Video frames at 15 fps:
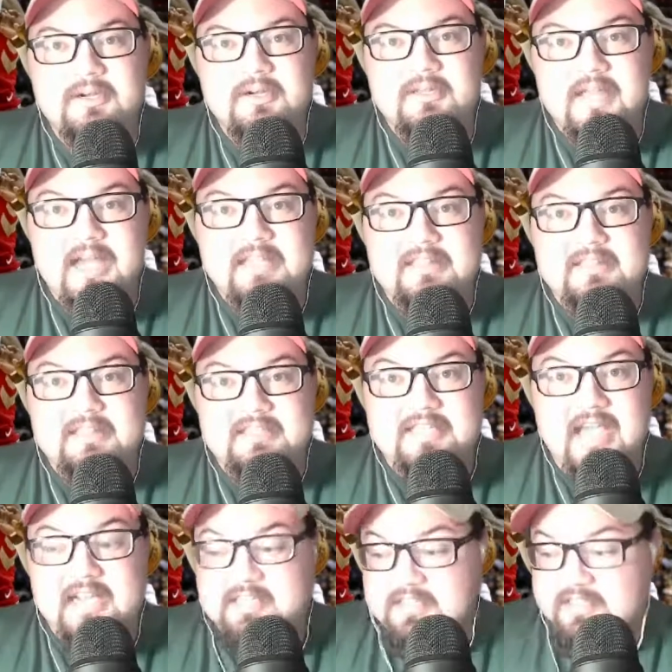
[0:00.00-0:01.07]
the
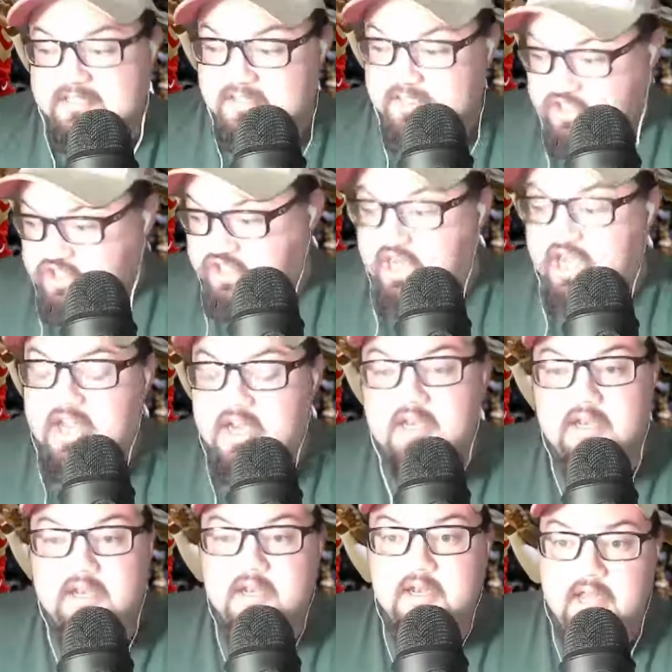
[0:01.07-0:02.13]
Texans legit
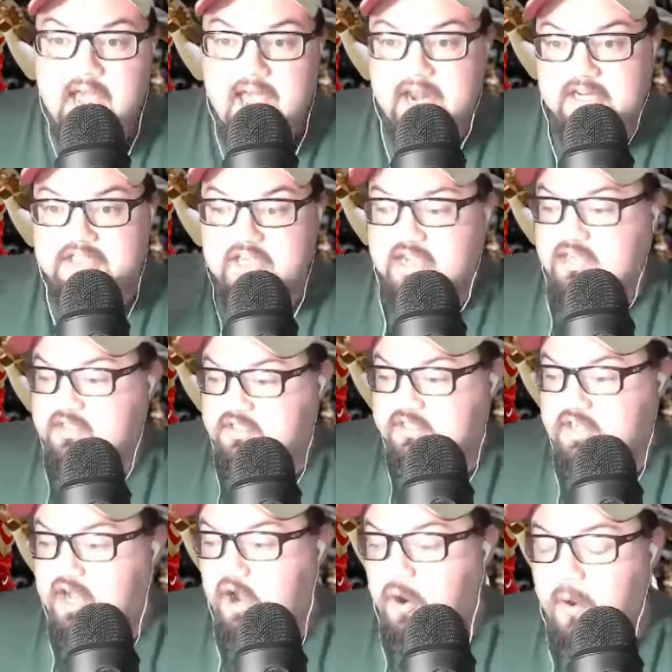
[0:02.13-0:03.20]
had a chance to
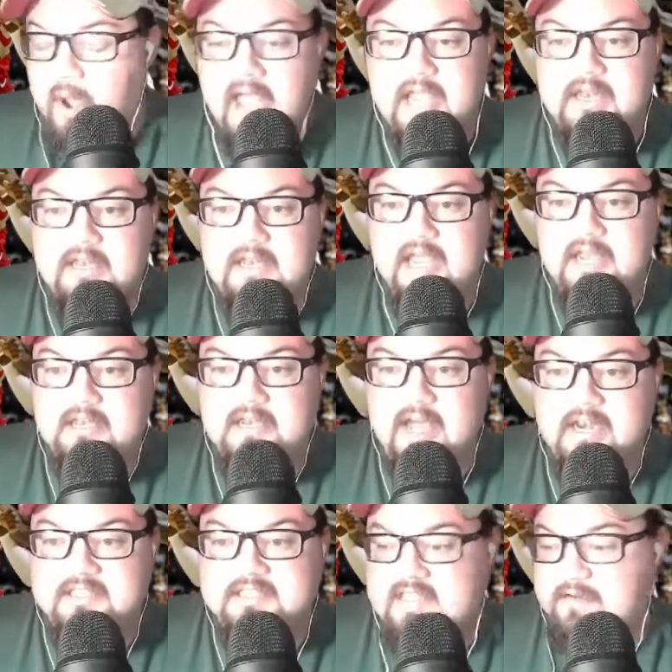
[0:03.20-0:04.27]
go 8-8,
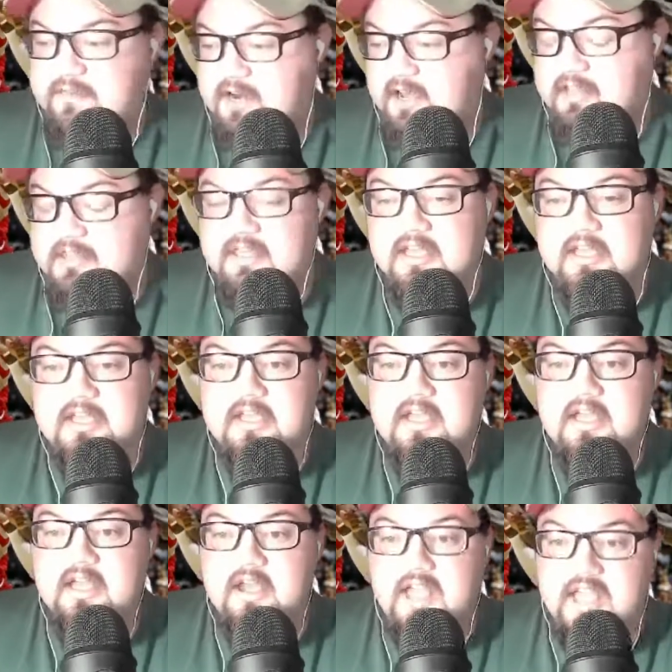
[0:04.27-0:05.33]
9-7. I think.
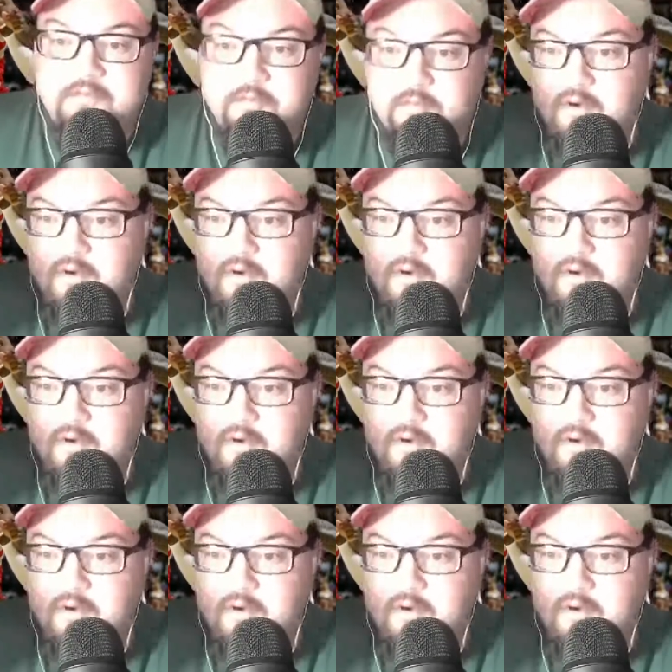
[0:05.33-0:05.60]
If